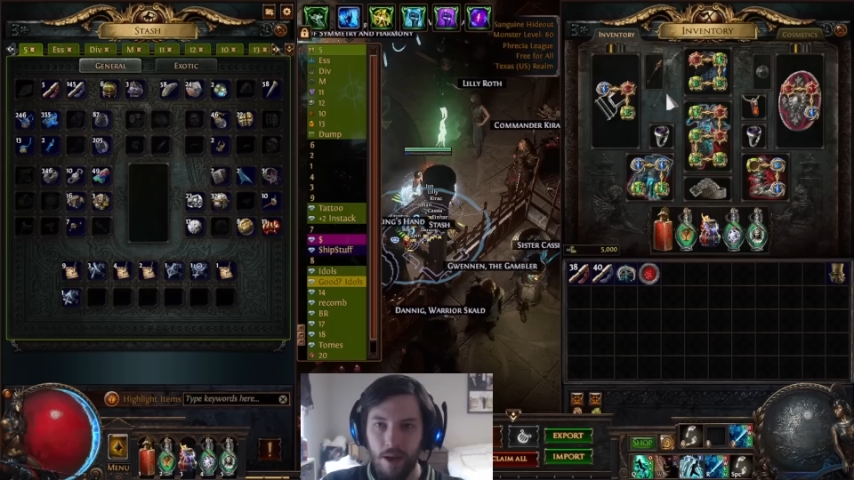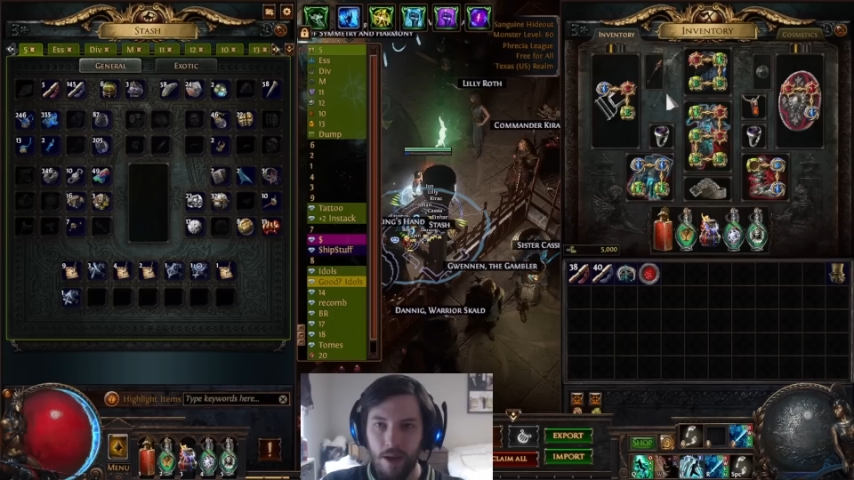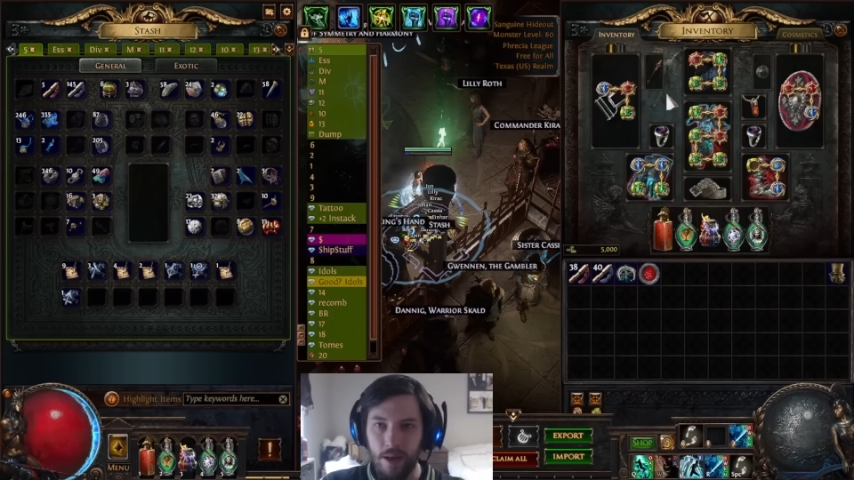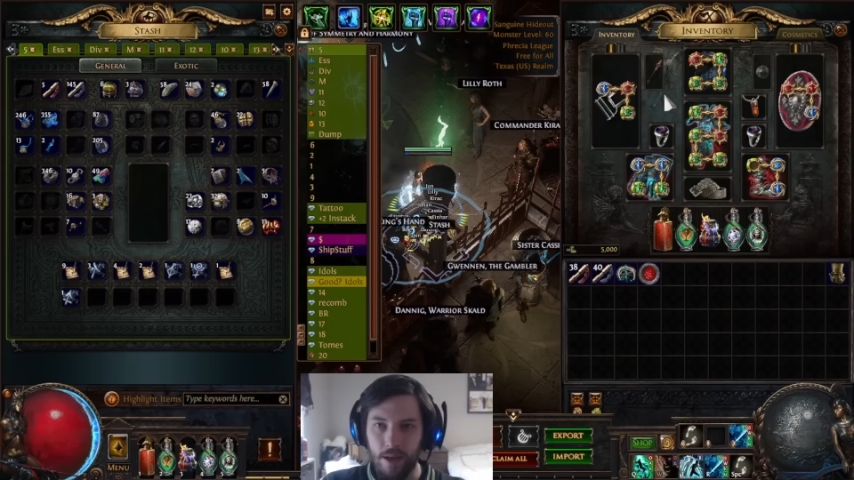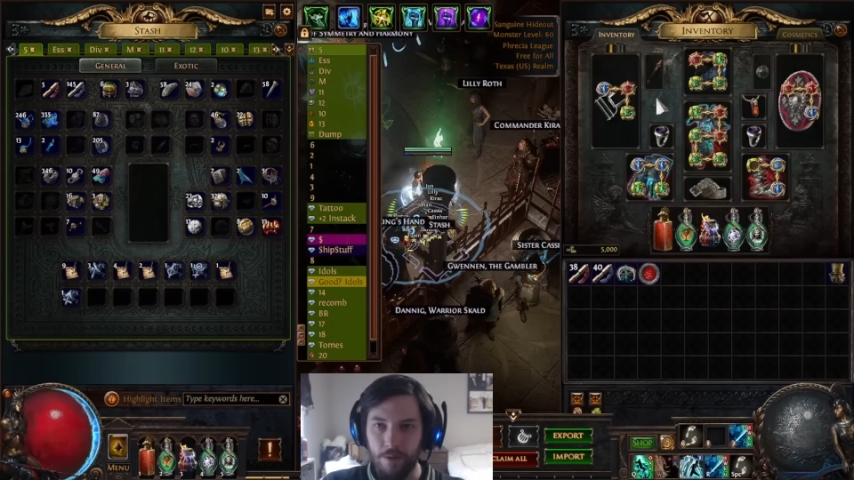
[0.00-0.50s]

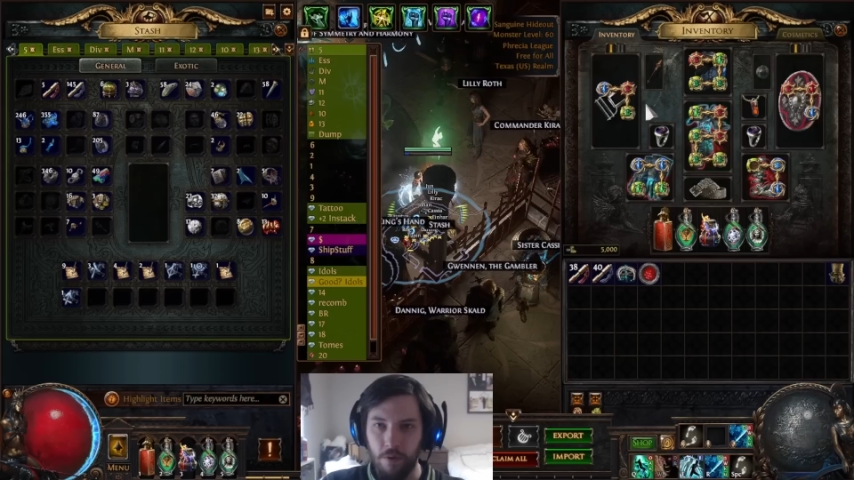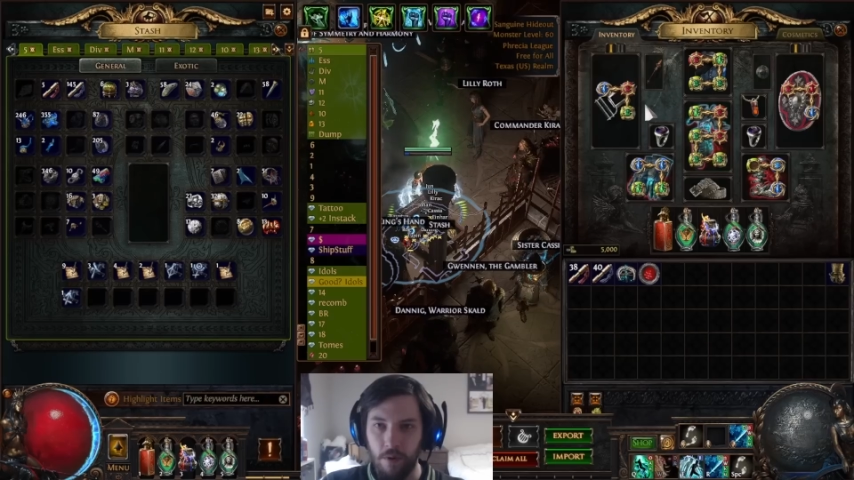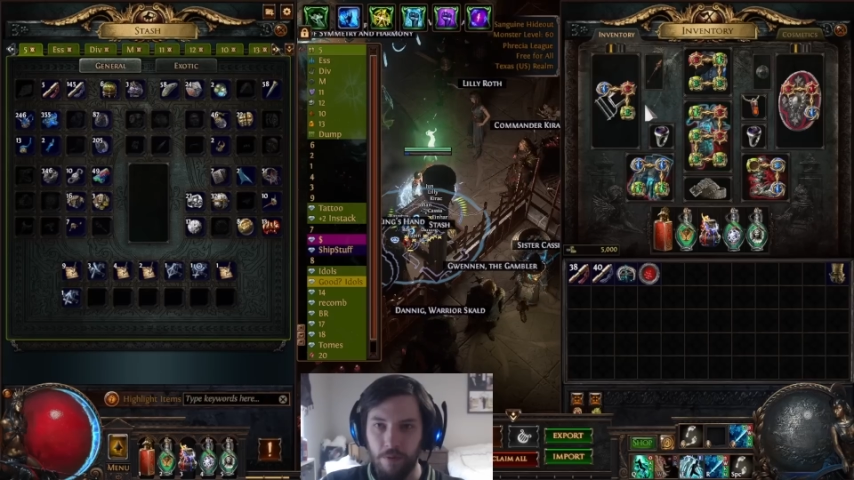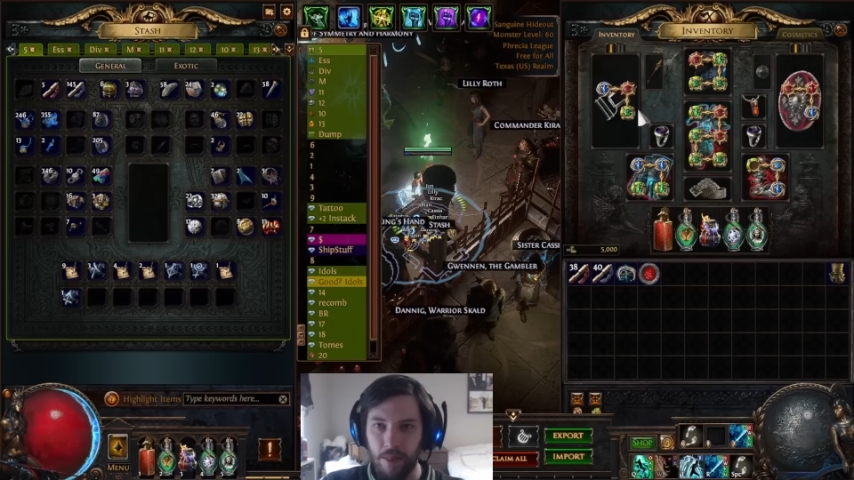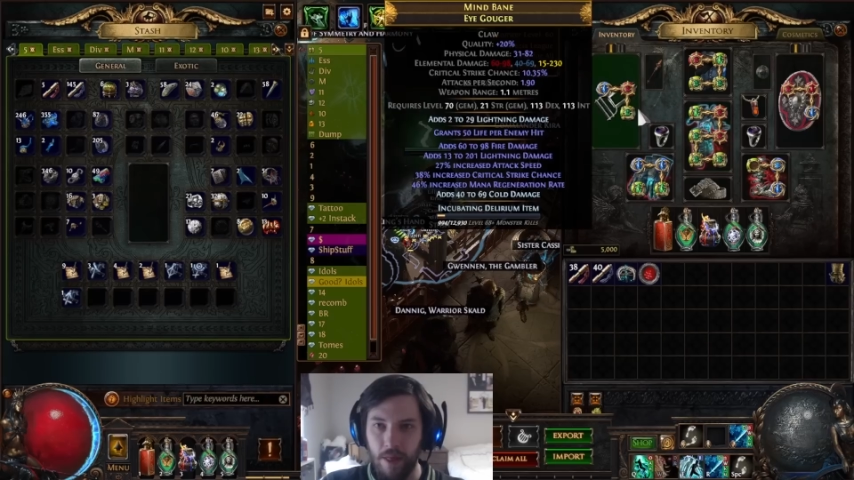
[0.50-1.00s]
and get
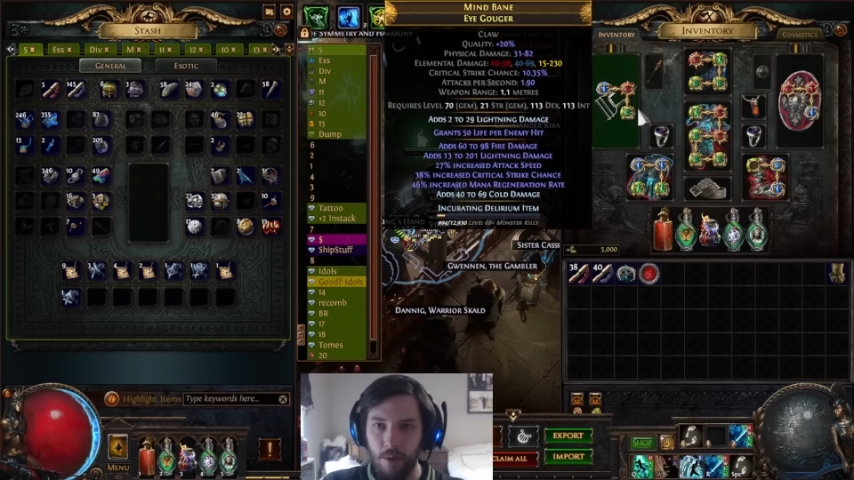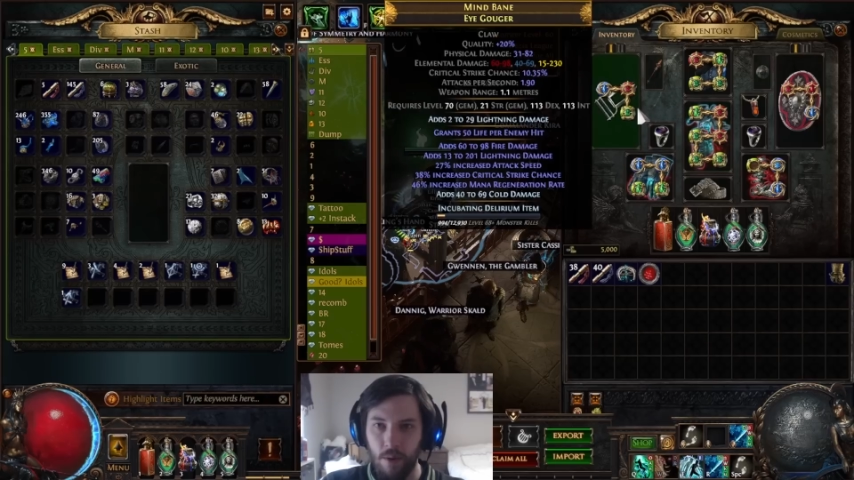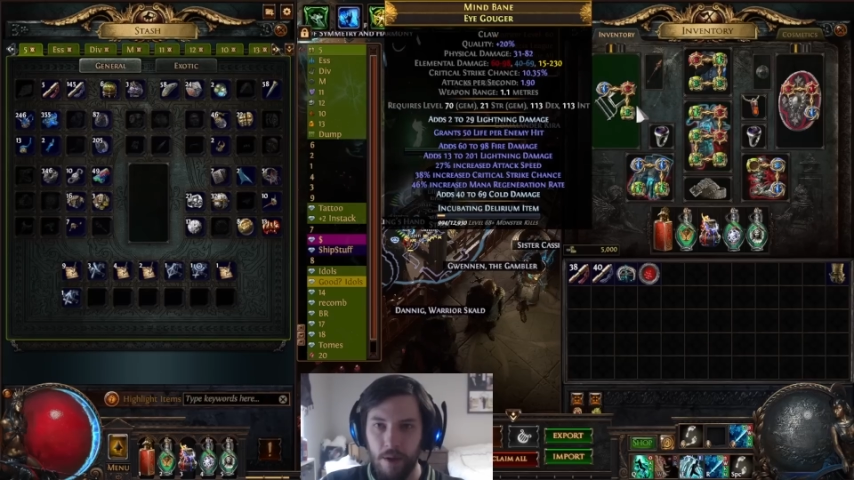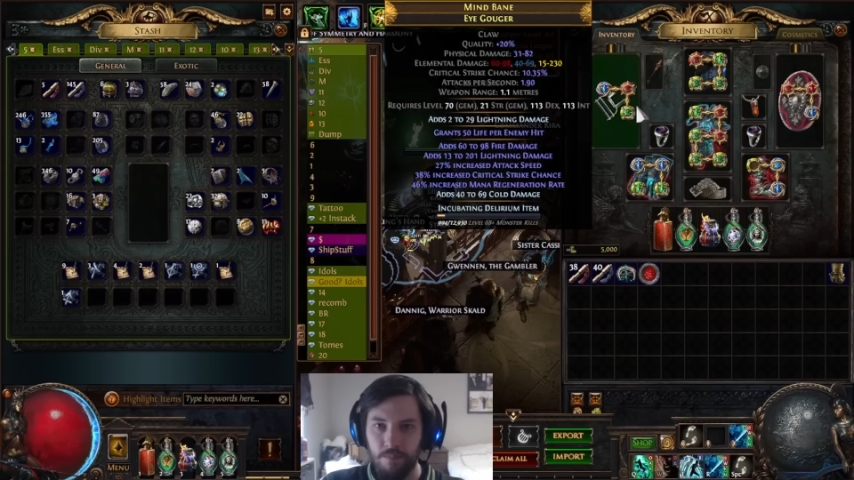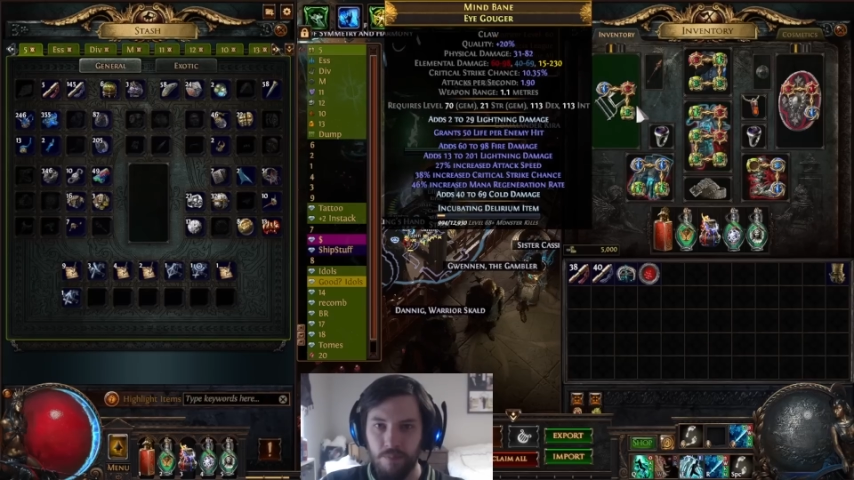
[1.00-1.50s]
Fortify that
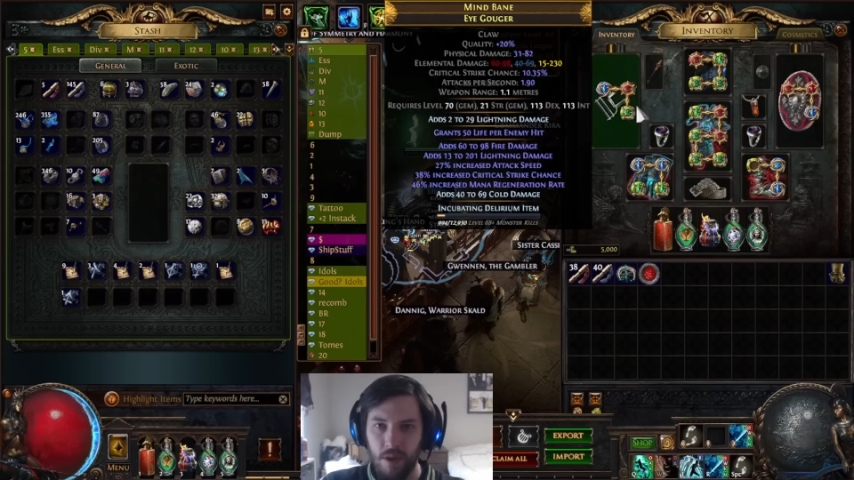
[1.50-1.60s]
way.